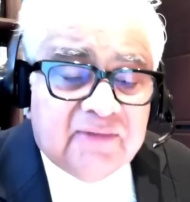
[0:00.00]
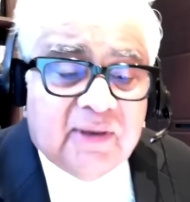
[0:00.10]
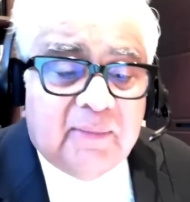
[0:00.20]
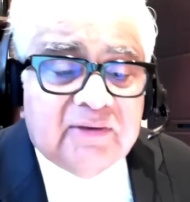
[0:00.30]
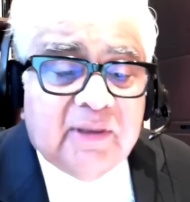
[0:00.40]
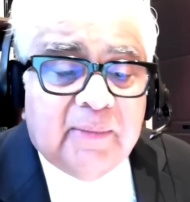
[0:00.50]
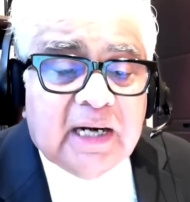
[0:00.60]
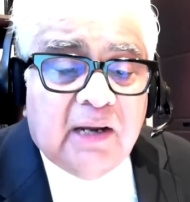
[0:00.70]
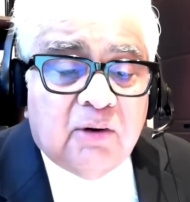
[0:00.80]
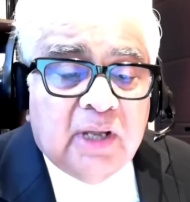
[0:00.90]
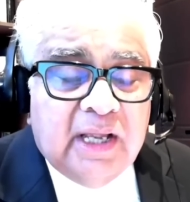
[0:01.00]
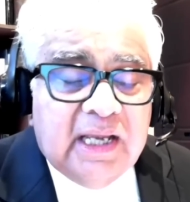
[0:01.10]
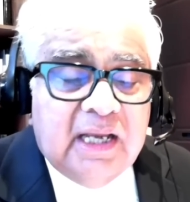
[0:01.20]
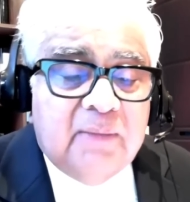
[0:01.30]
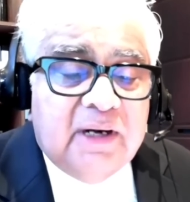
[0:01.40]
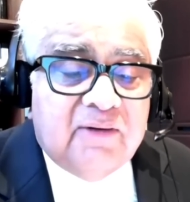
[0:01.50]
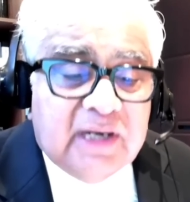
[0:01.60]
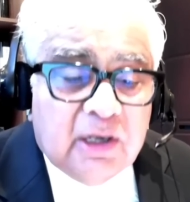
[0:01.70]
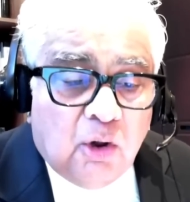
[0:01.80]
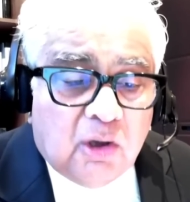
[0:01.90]
if some of them are allowed, in
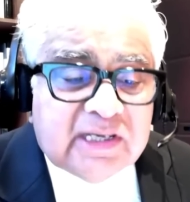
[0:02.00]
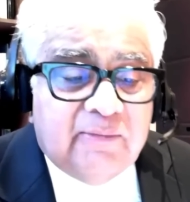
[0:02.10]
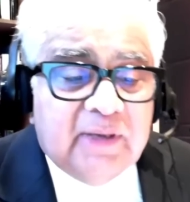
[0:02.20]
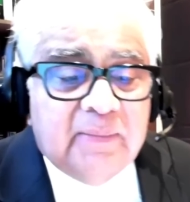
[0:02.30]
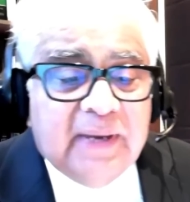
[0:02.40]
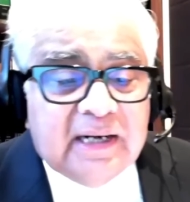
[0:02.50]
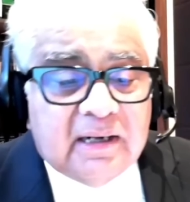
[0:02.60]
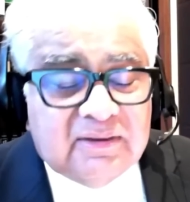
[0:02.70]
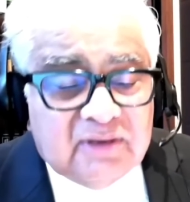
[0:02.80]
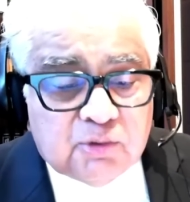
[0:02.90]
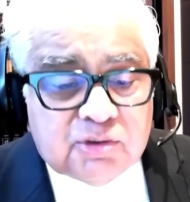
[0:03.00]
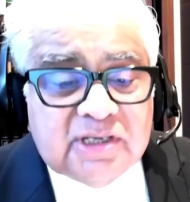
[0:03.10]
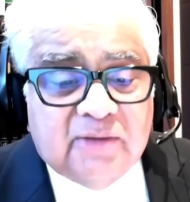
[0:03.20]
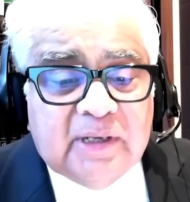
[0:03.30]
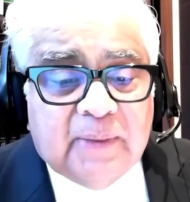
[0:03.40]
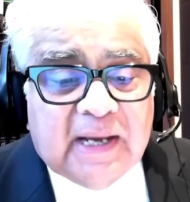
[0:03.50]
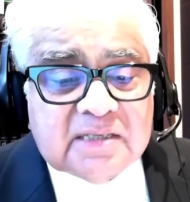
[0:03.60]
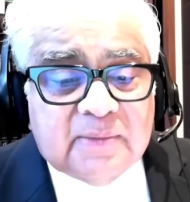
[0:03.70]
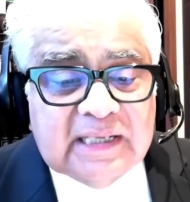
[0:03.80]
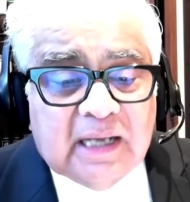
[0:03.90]
between laws have been made, resolutions have been
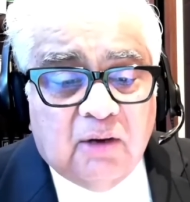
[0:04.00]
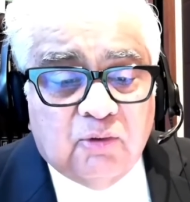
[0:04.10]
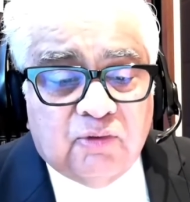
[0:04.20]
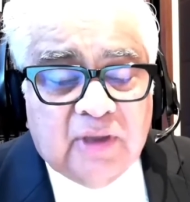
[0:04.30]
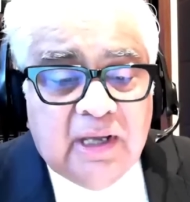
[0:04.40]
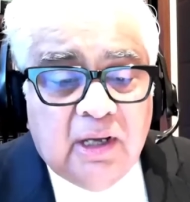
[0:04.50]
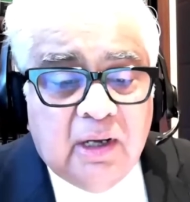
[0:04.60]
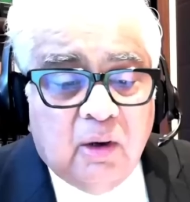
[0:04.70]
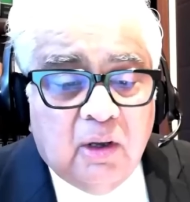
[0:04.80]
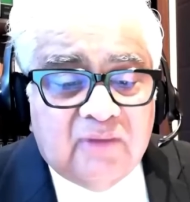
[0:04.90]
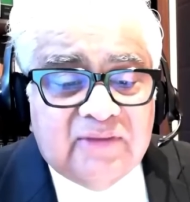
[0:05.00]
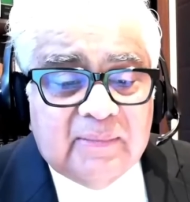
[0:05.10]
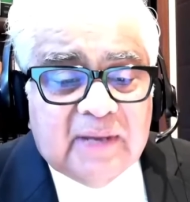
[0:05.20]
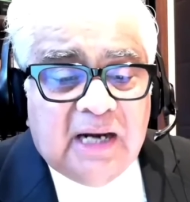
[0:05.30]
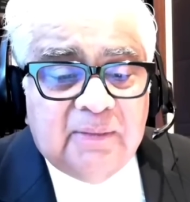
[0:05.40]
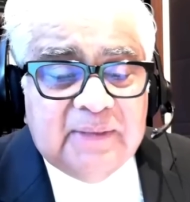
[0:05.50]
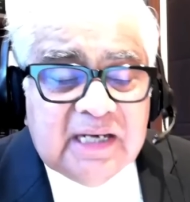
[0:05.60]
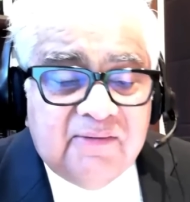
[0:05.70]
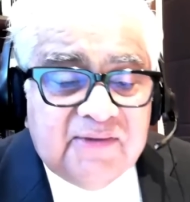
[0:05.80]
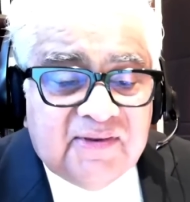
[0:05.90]
passed by the House, all of them can't be
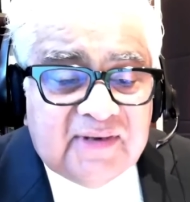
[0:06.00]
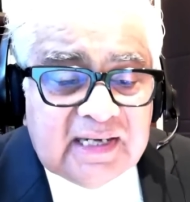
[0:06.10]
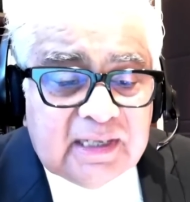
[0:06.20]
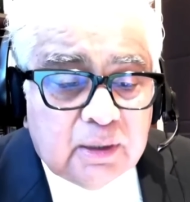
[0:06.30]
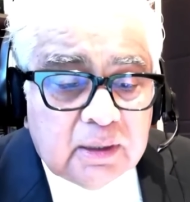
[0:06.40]
revisited.